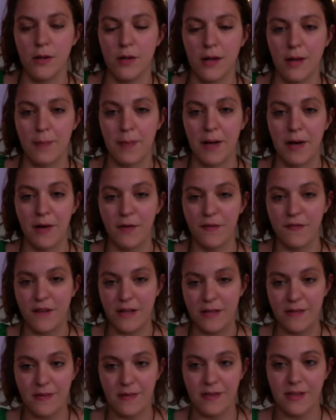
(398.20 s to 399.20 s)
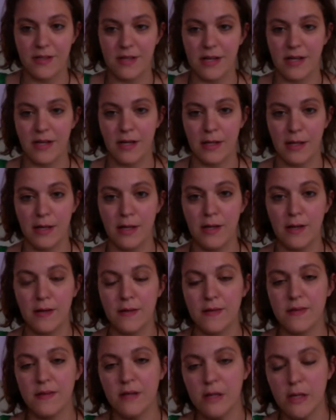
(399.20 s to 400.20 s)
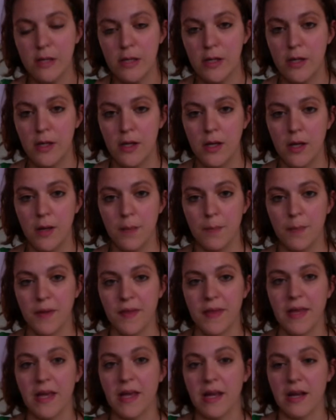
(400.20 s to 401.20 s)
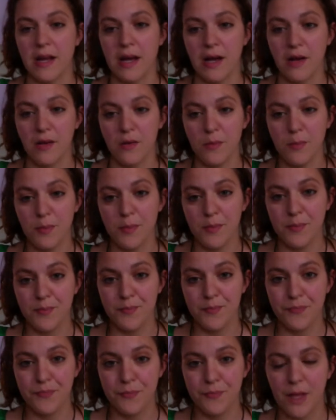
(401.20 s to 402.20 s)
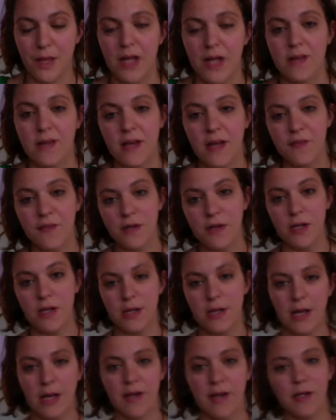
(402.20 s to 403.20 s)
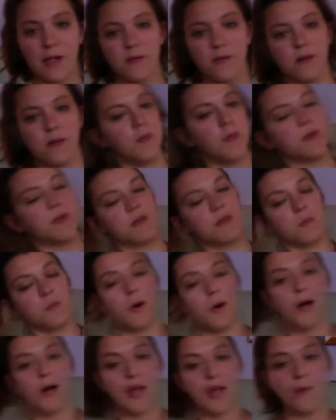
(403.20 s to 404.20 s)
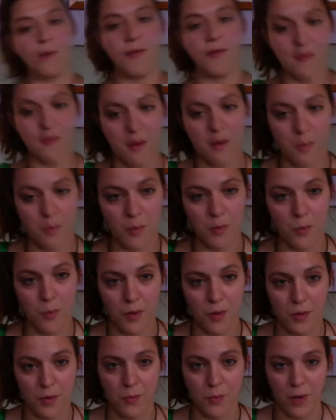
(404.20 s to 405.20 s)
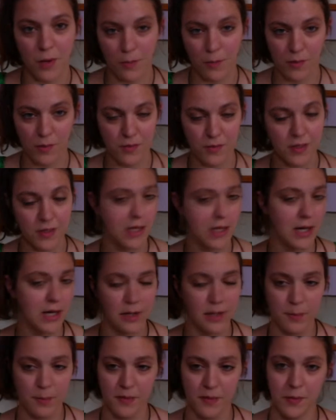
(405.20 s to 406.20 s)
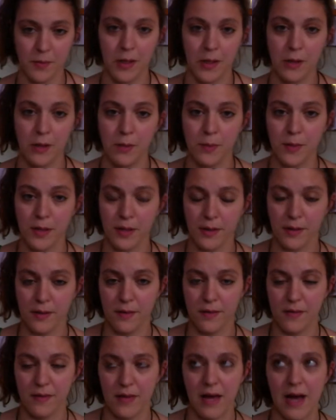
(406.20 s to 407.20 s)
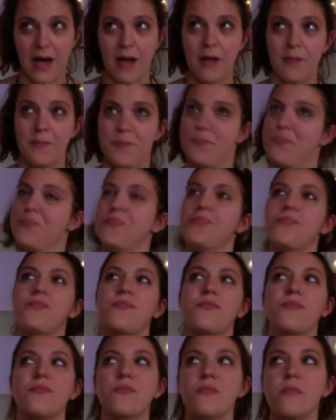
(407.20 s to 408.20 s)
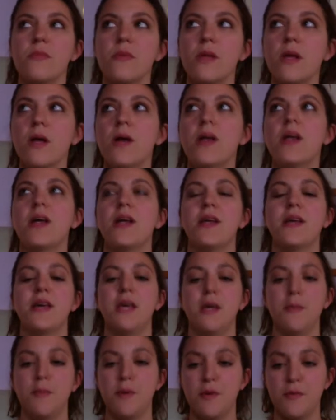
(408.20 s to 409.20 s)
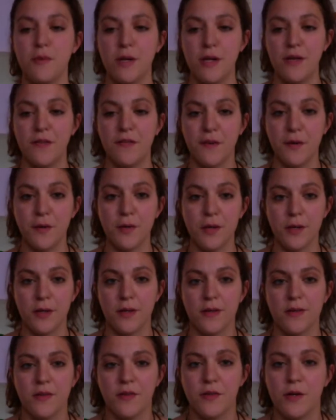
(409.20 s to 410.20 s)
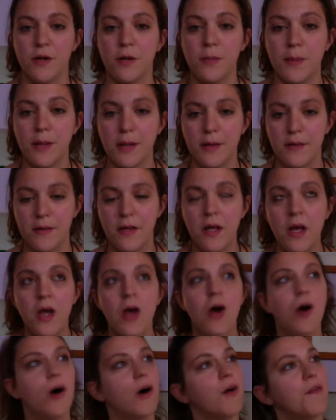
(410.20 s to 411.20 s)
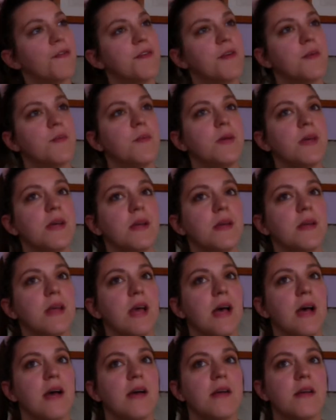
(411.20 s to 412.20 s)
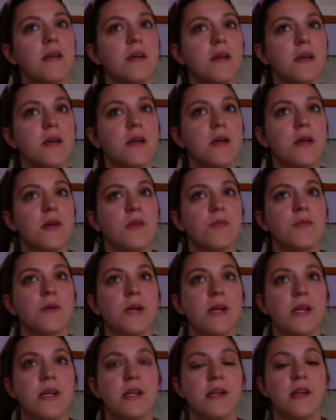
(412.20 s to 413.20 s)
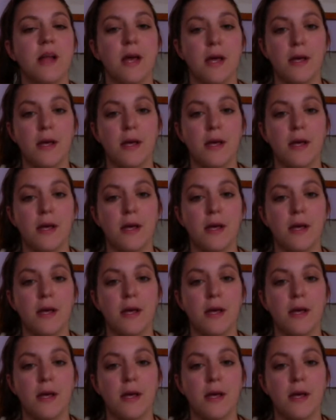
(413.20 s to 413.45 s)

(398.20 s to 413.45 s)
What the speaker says: about fancy techniques, but they can help. And definitely working with someone one-on-one will really help as well, because that can keep you really focused, because often we can get really